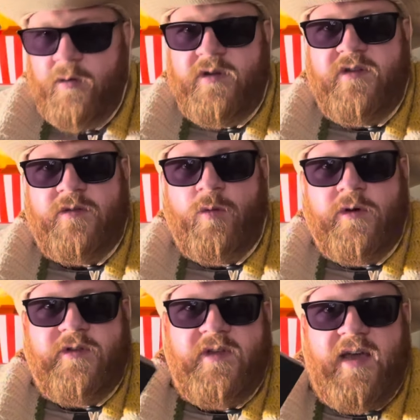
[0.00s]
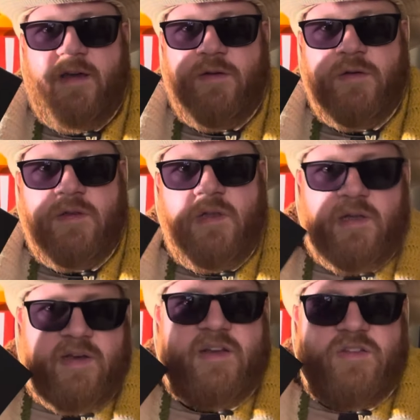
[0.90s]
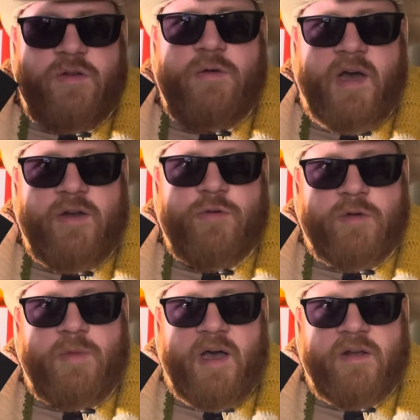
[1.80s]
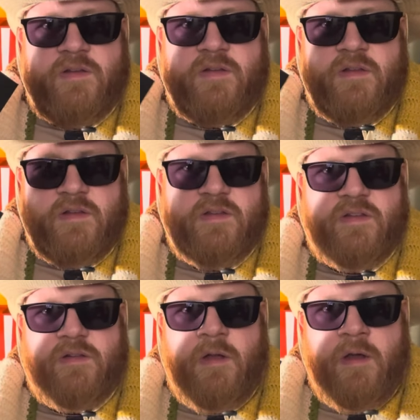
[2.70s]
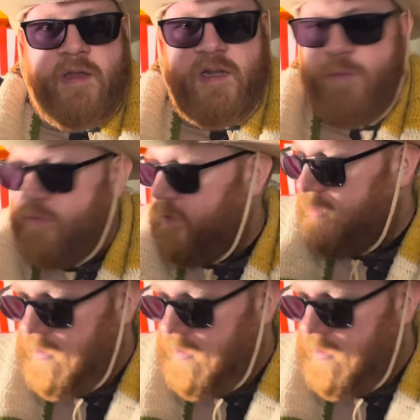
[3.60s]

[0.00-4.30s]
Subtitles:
this is worth now? Like 200 bucks. This is long out of print.